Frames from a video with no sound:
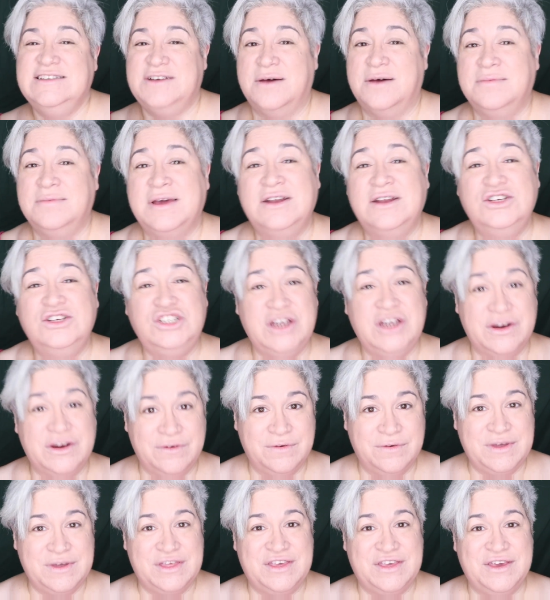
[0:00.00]
So I'm going to
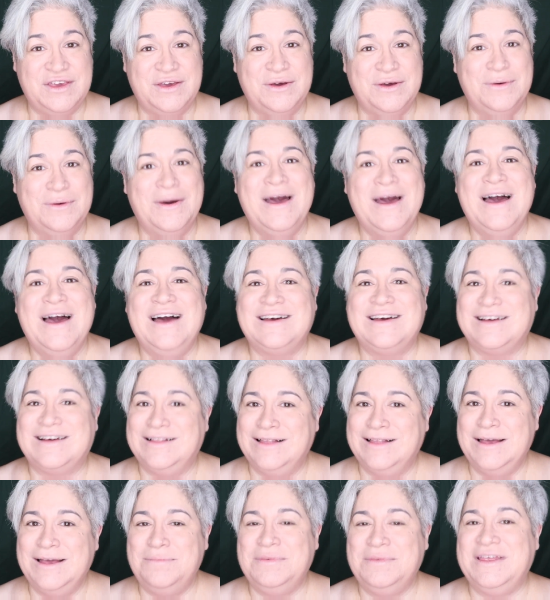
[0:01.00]
share with you a
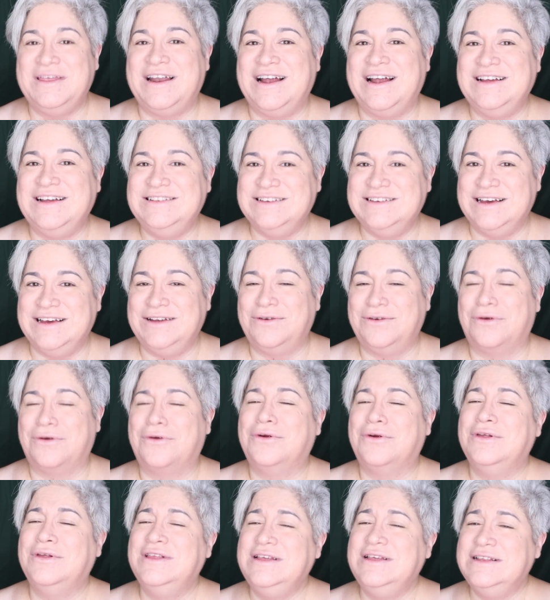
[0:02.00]
clip that I did
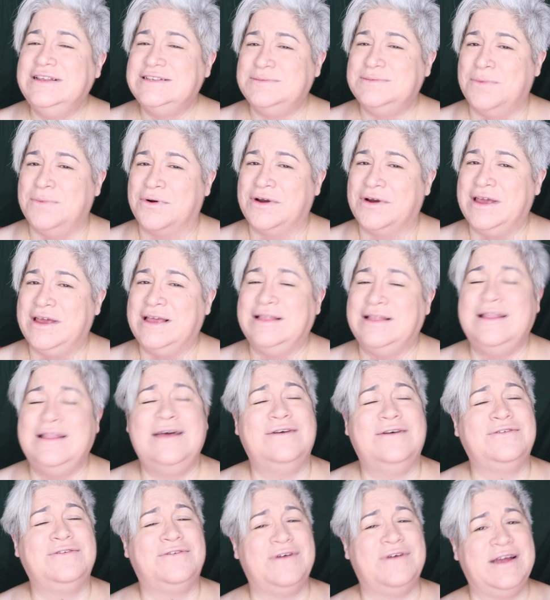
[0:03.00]
early this morning.
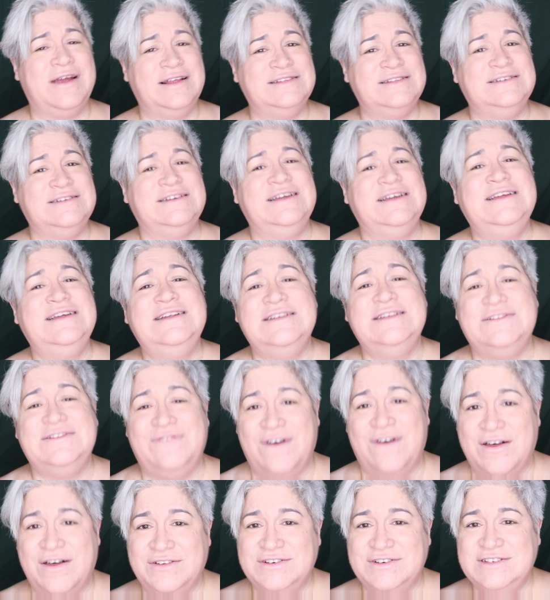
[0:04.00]
Now, granted, it is
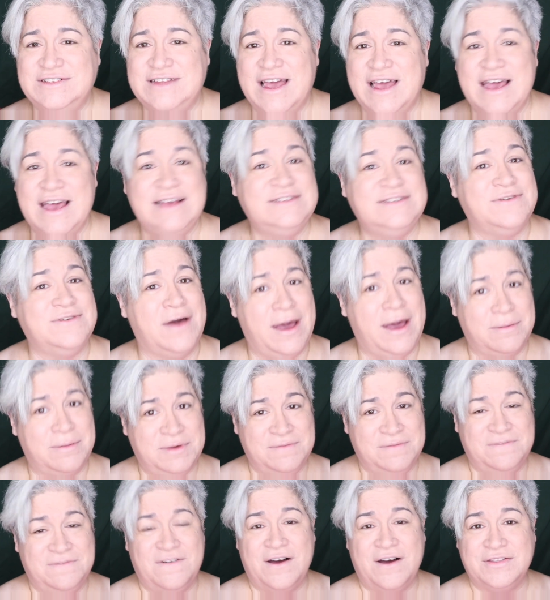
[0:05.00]
Father's Day, so
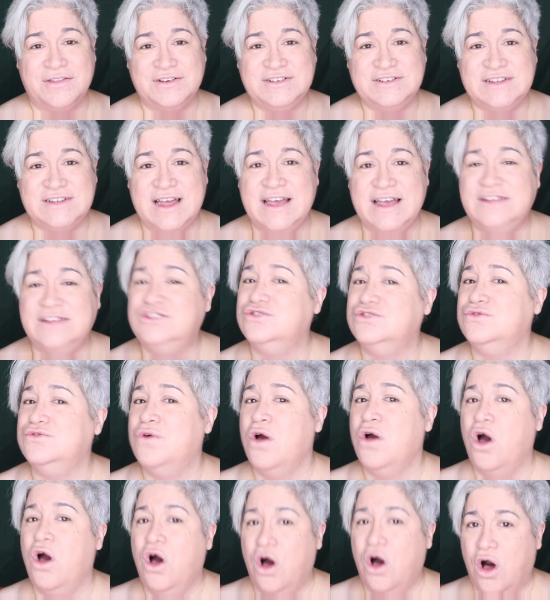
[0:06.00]
happy Father's Day
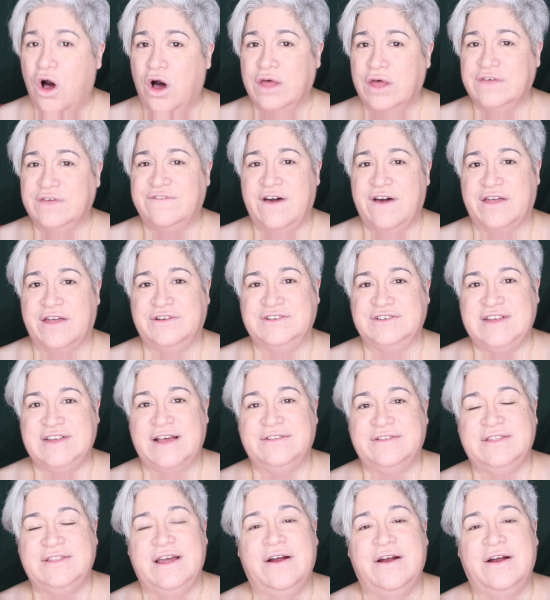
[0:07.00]
to all the fathers out